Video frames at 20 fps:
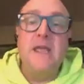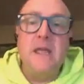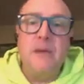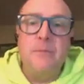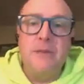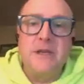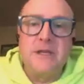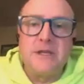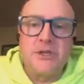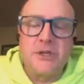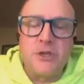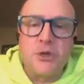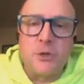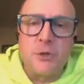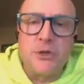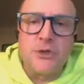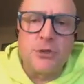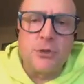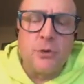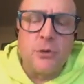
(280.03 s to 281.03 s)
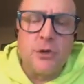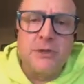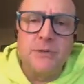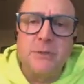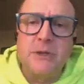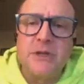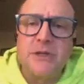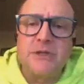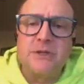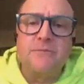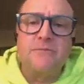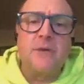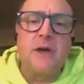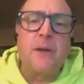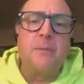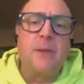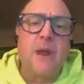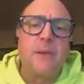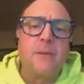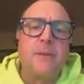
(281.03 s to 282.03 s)
For me, because of short stories,
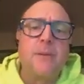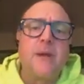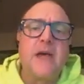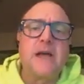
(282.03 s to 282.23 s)
because of